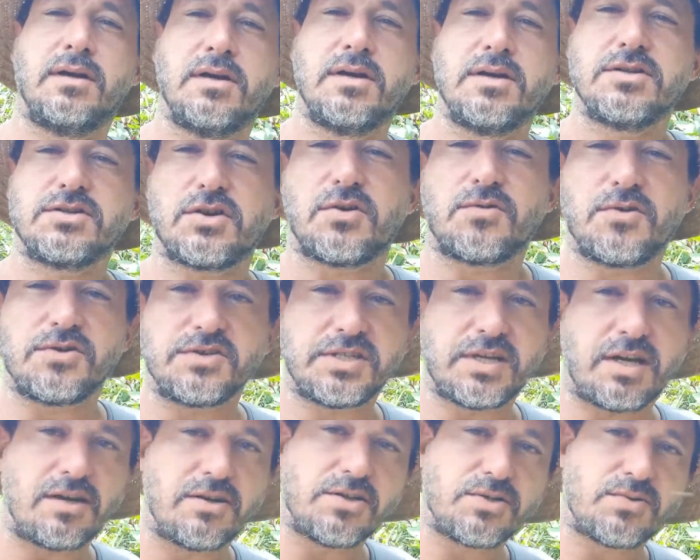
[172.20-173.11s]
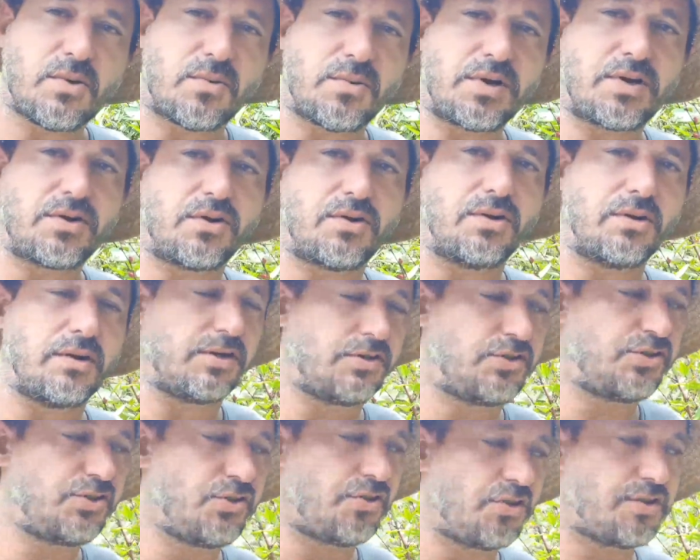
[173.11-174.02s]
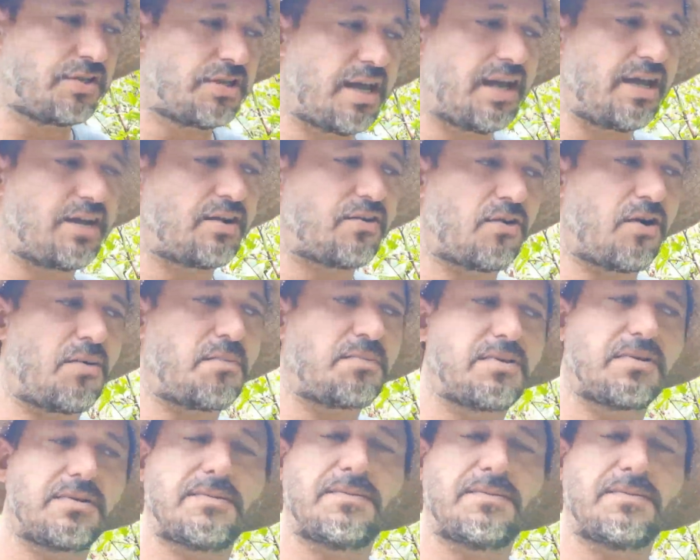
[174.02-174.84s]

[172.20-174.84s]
So Rosella is what we call a short day crop.